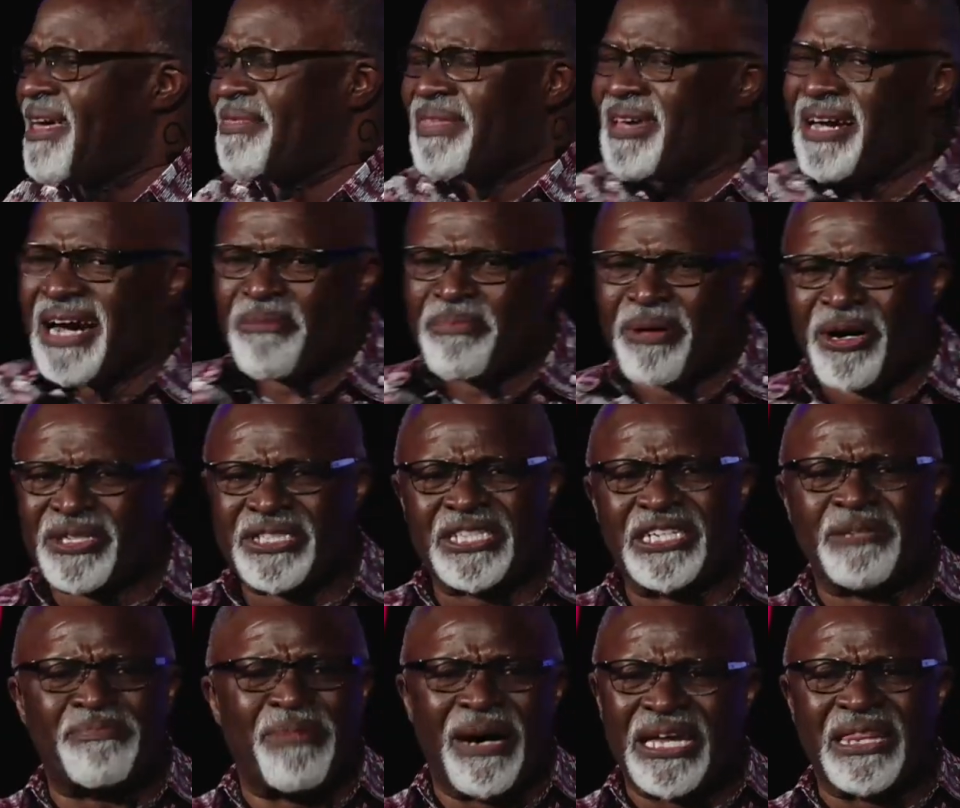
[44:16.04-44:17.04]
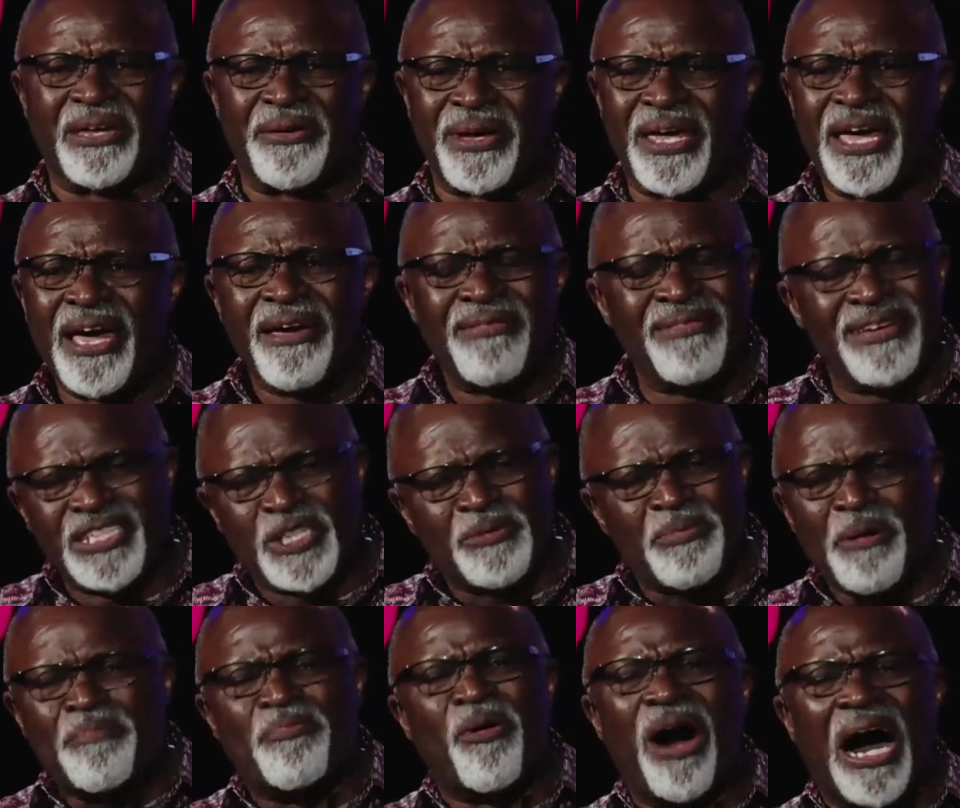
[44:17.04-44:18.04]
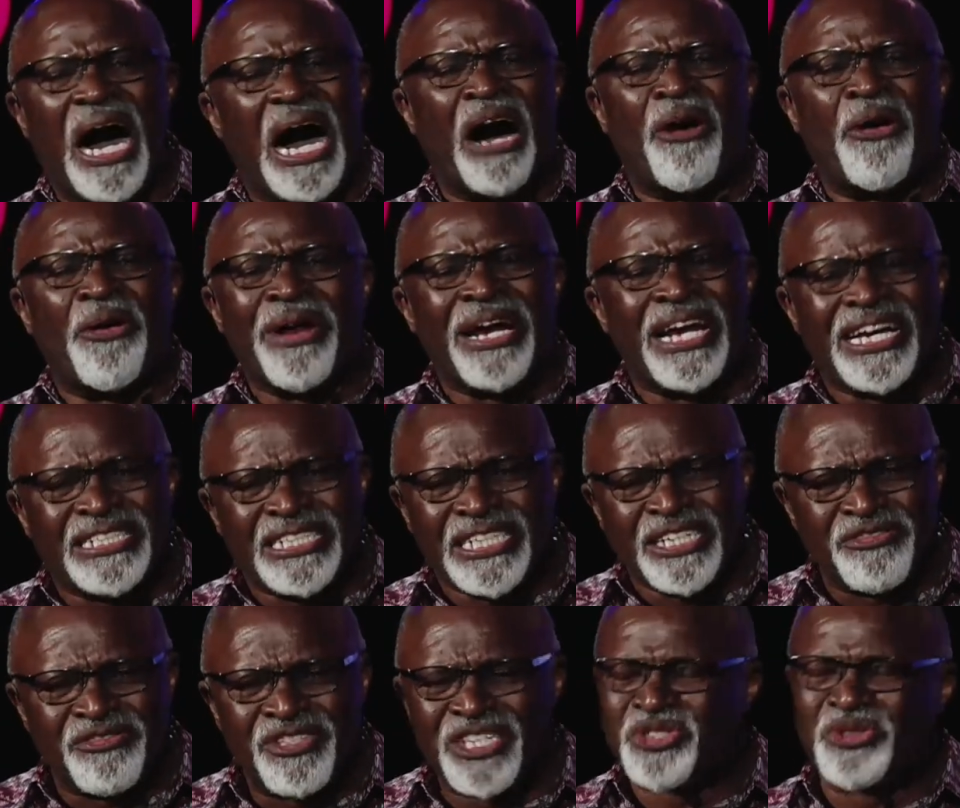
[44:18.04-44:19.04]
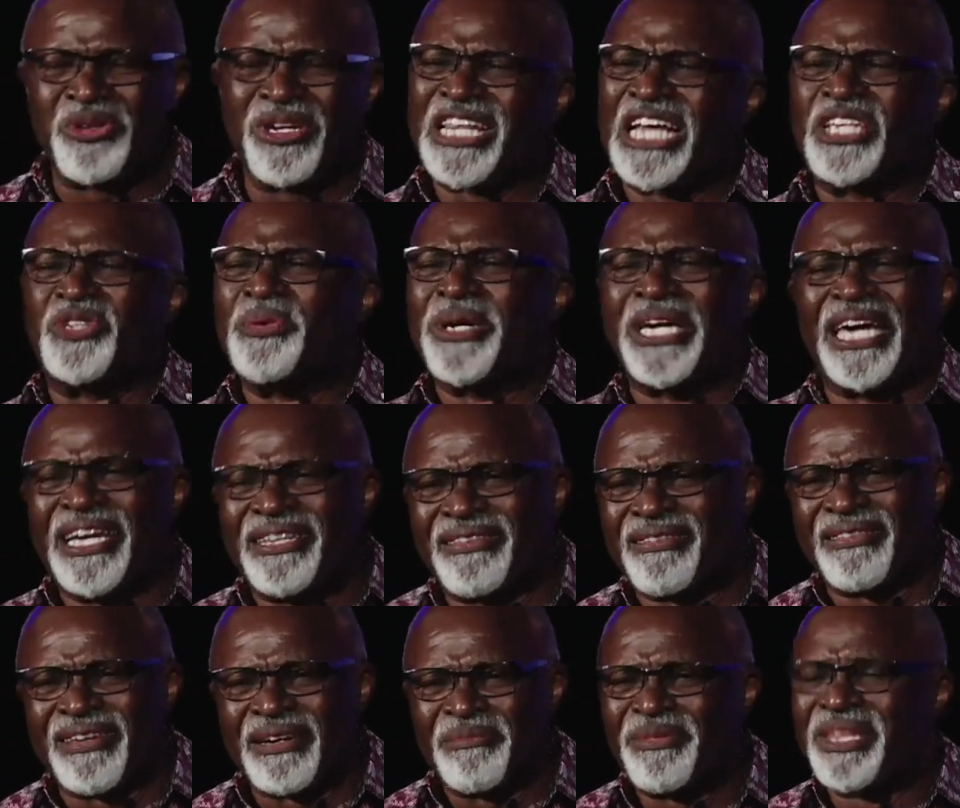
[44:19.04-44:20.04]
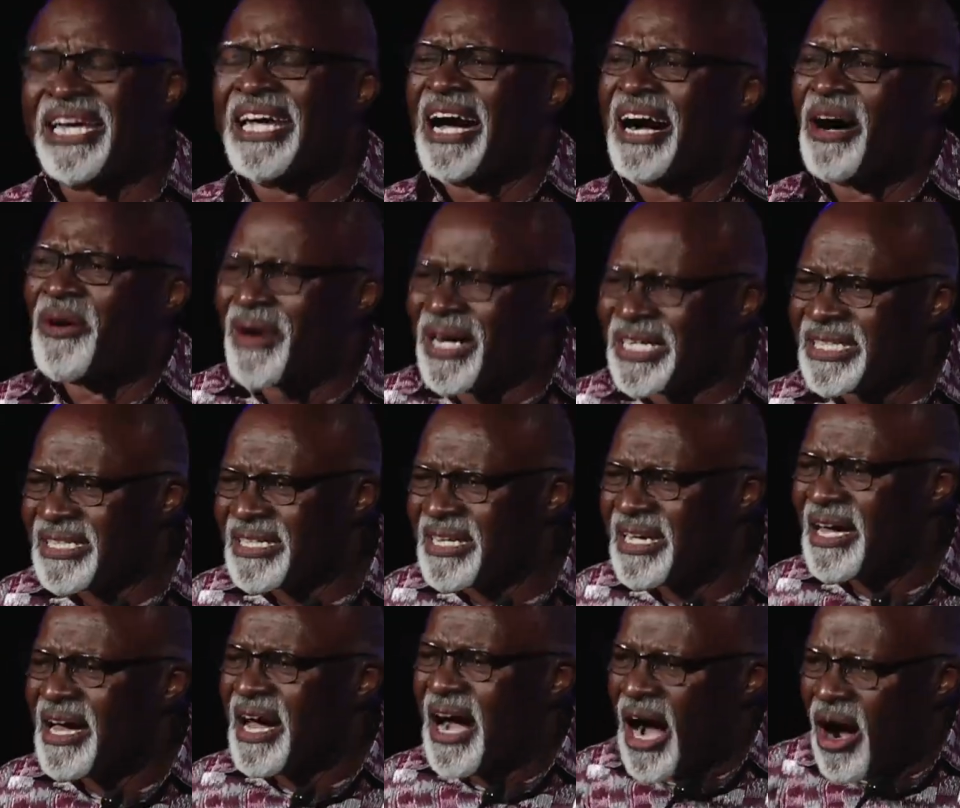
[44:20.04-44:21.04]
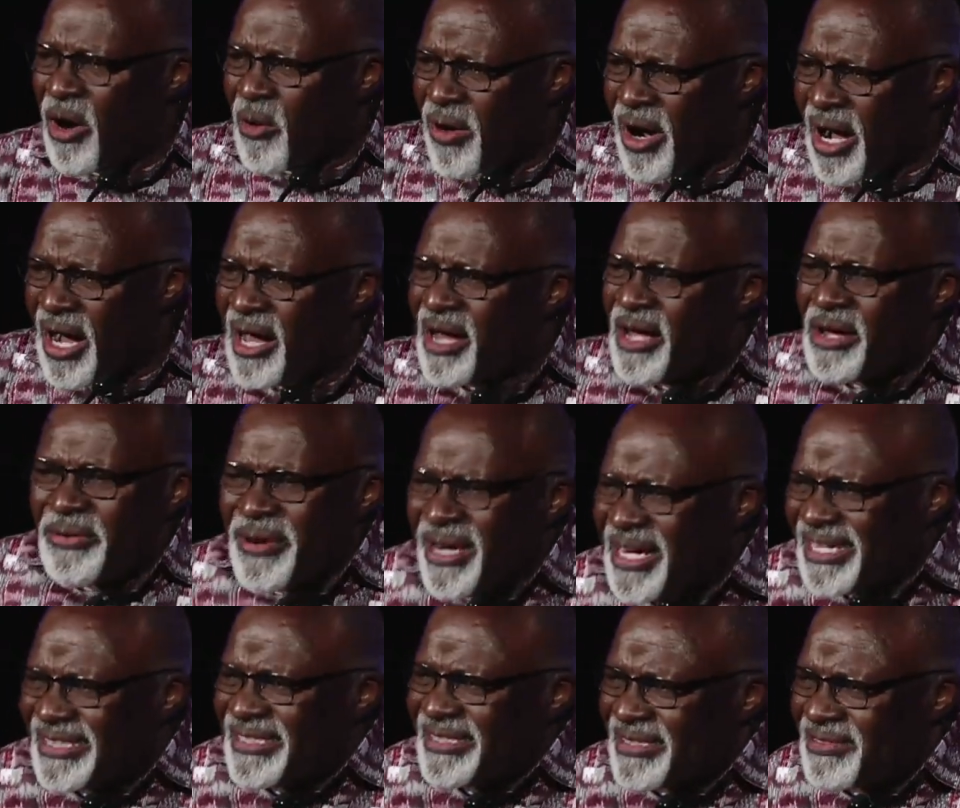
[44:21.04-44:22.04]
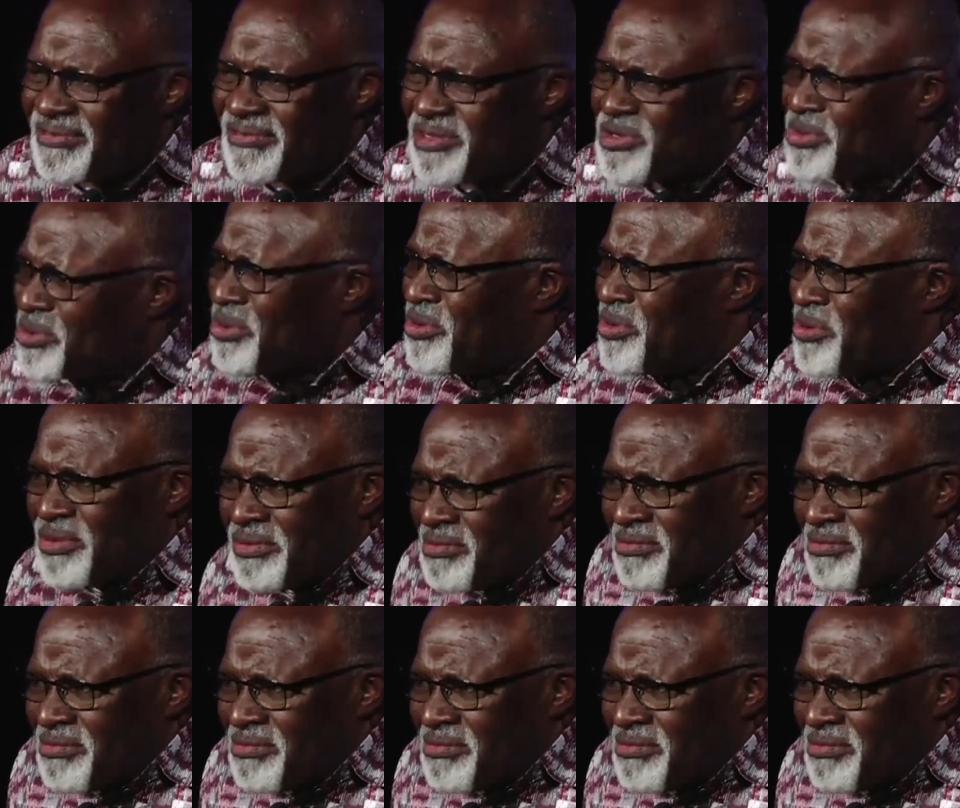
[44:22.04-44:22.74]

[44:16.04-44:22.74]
thing about it, by the way, these people are our relatives. It's not that we hate them. They are what? Our relatives. So...